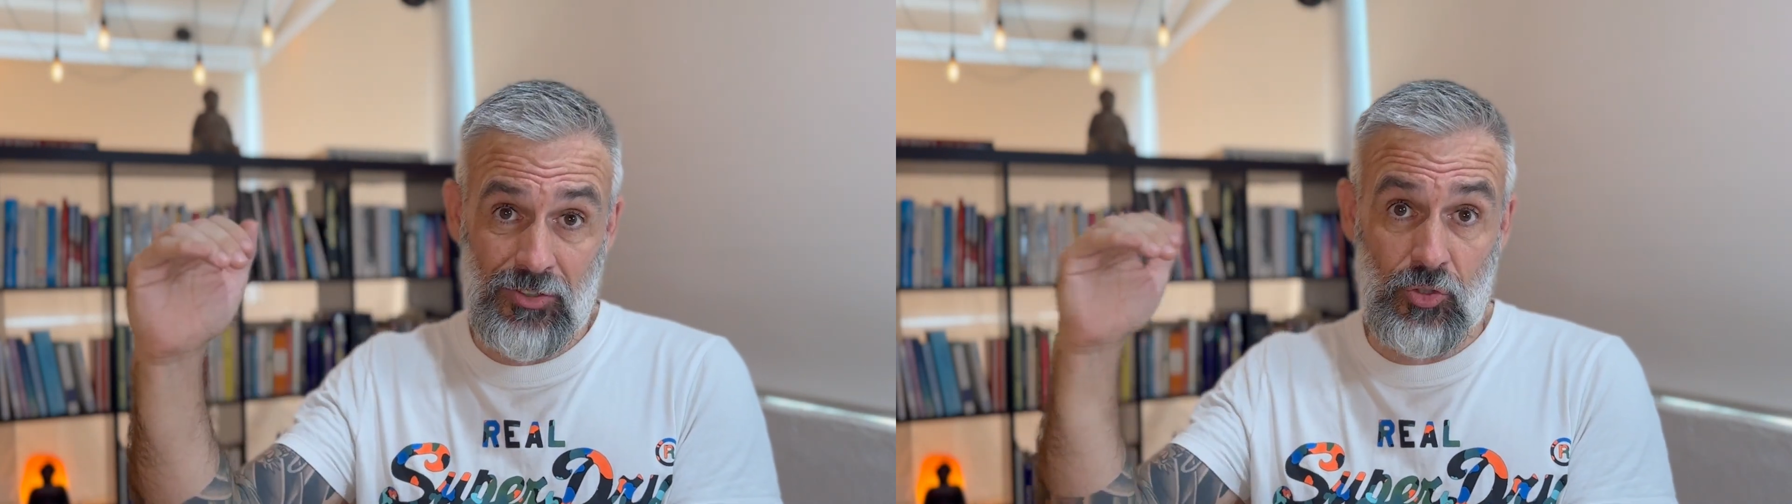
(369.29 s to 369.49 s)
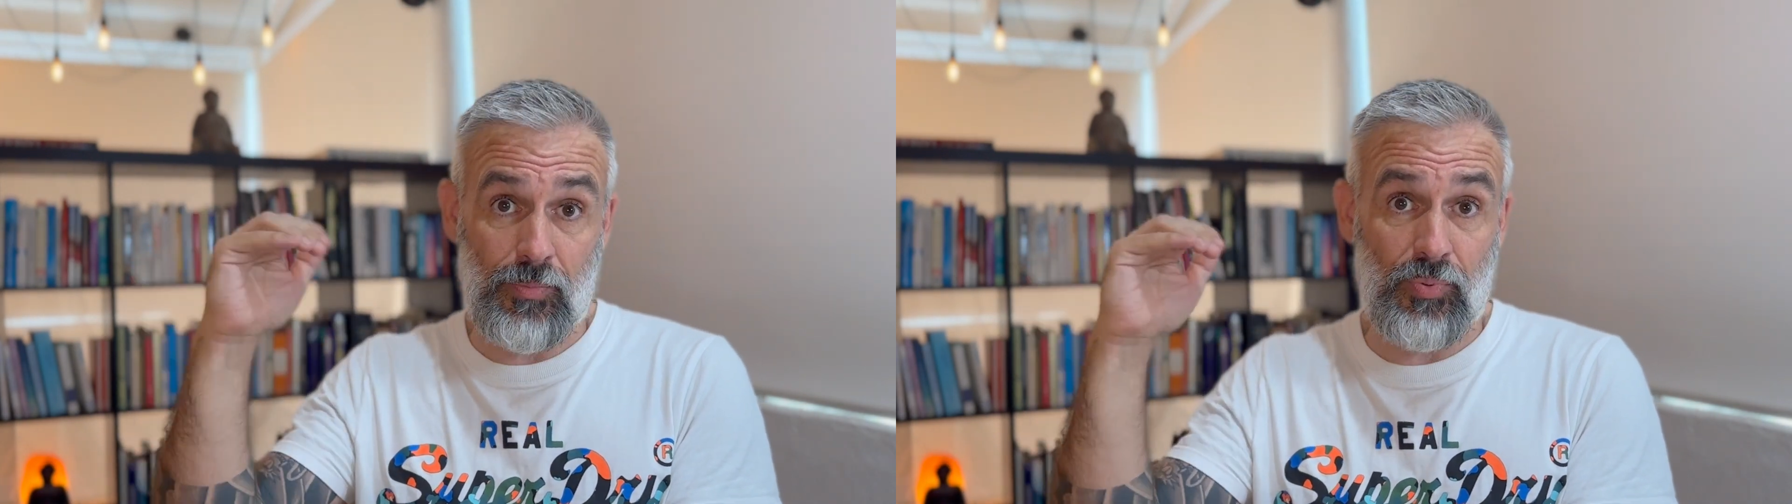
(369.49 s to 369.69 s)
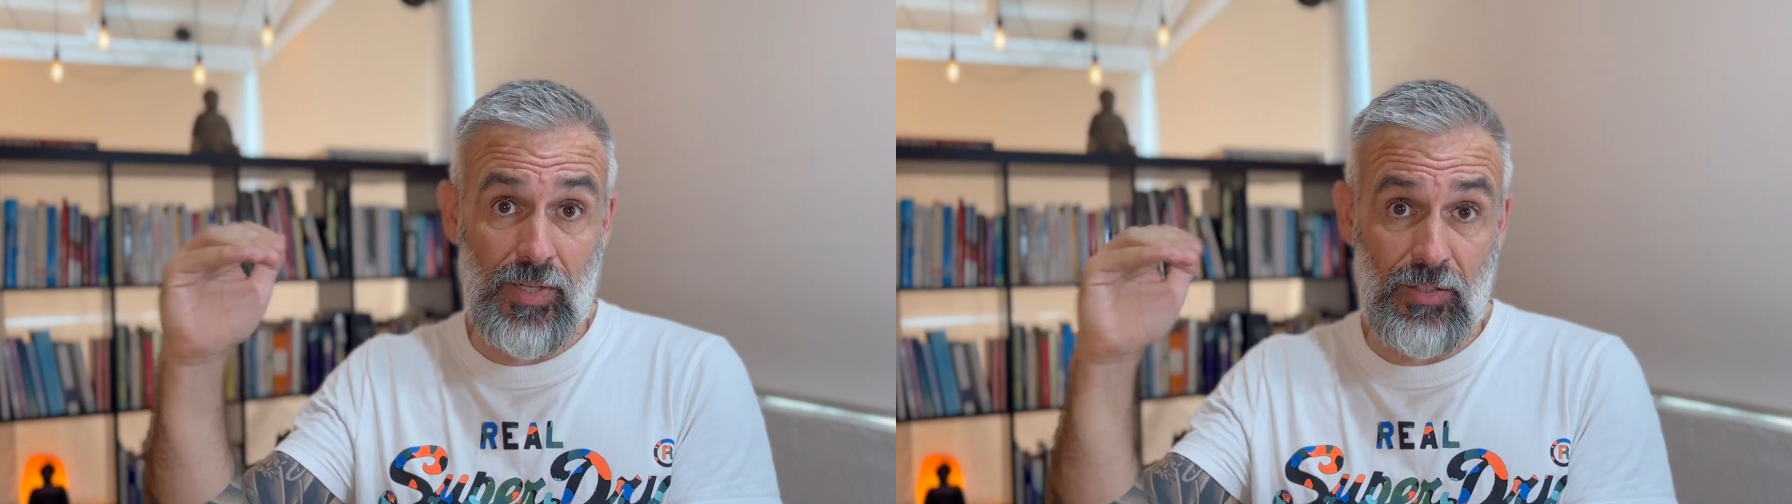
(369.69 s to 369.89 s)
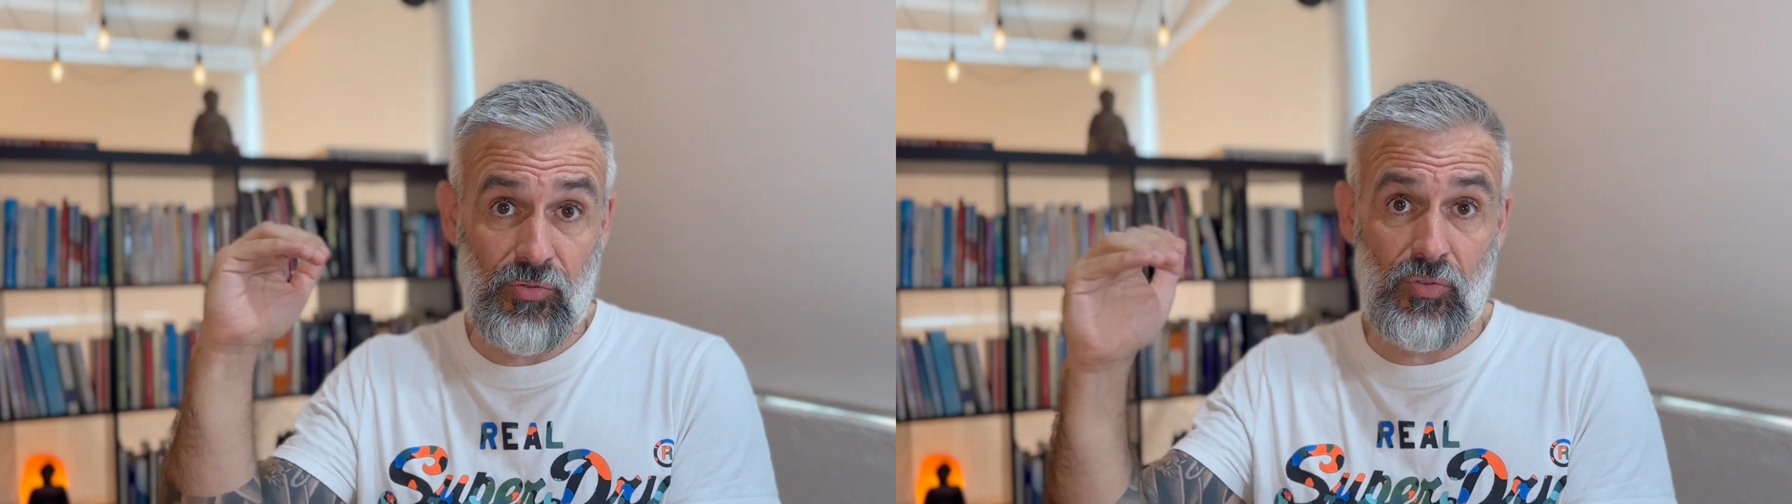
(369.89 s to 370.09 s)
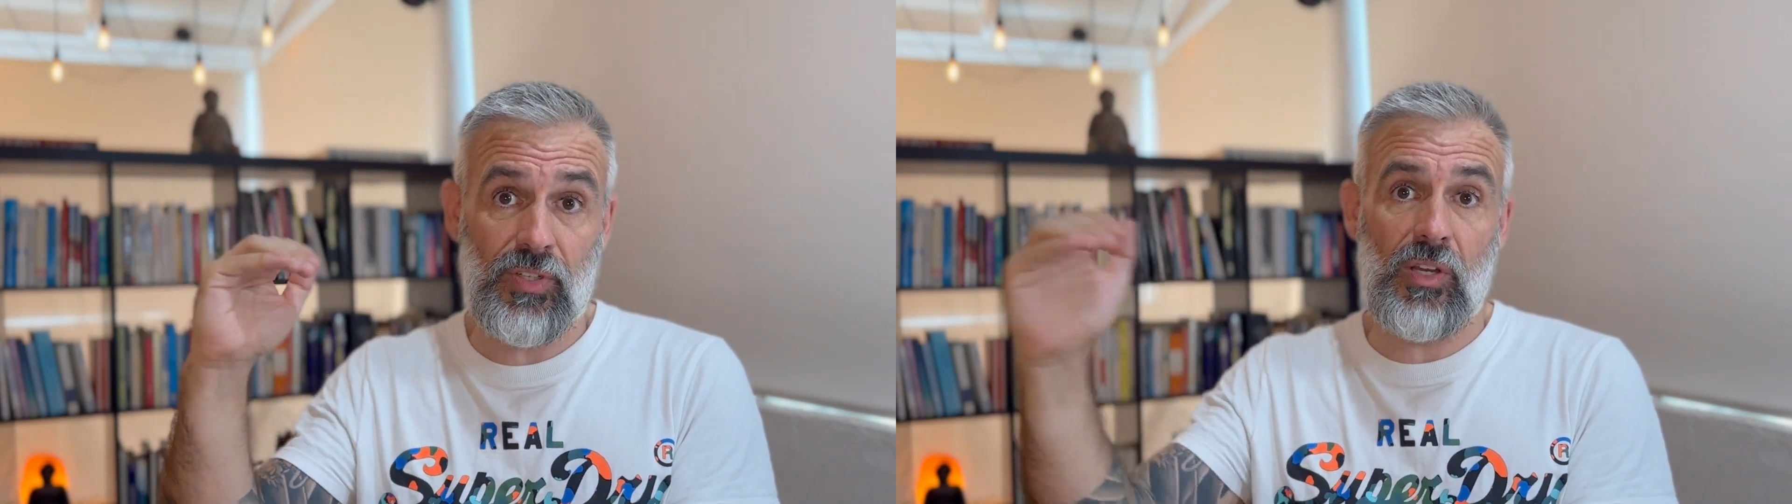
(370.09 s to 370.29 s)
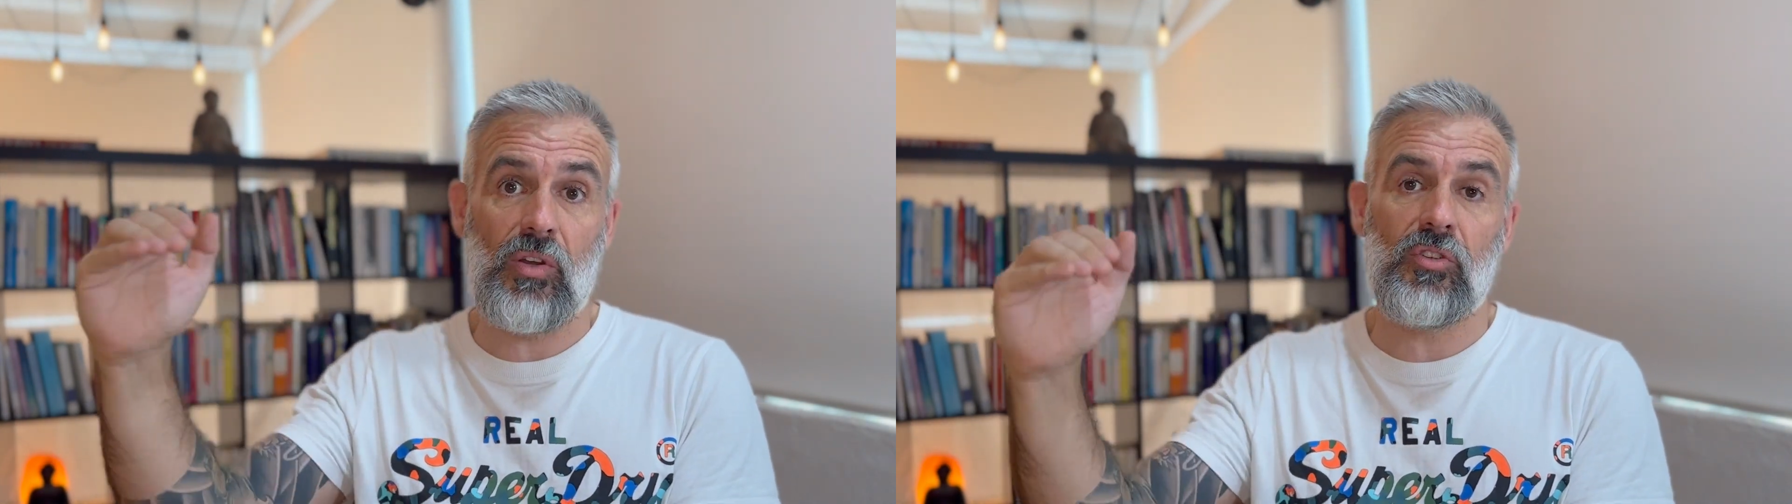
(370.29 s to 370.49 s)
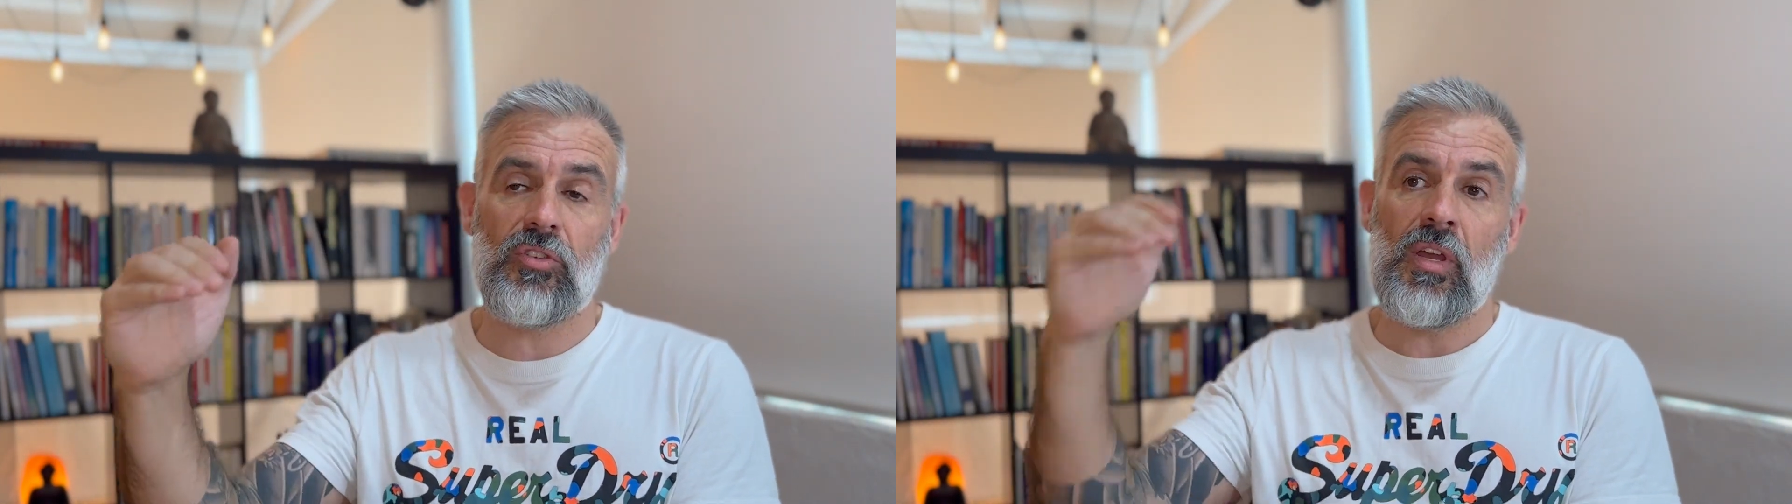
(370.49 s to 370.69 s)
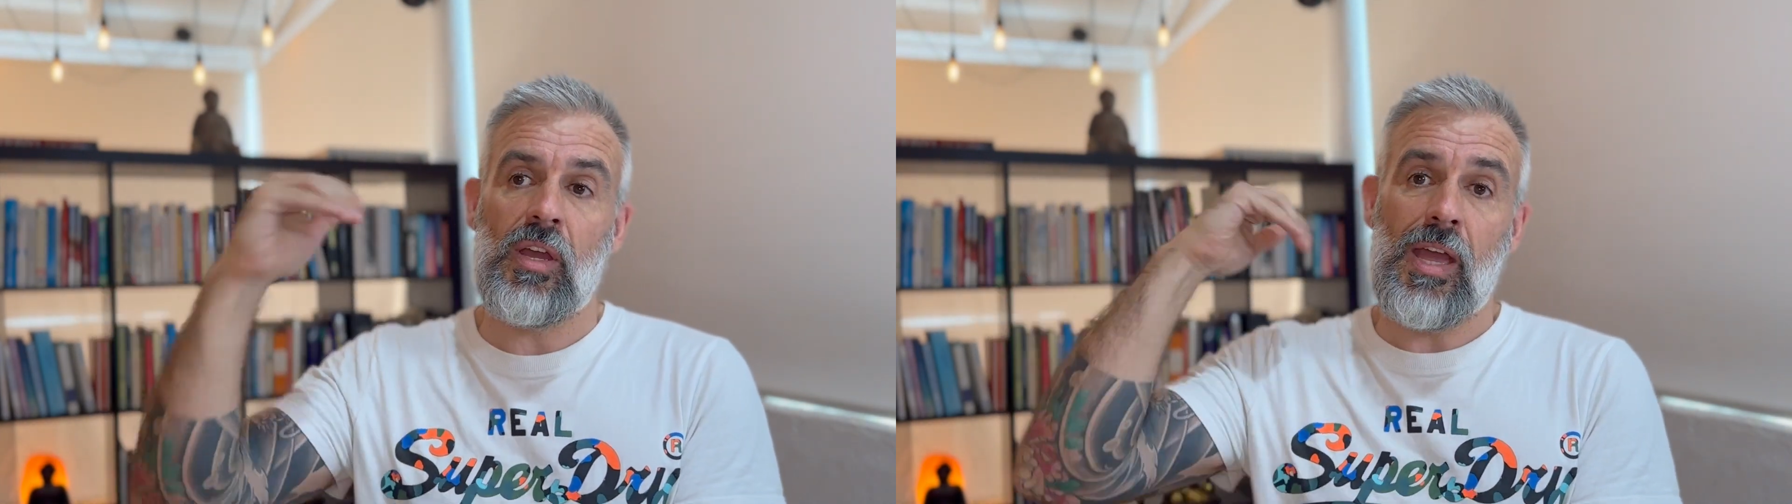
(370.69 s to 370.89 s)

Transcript: to breathe through the nose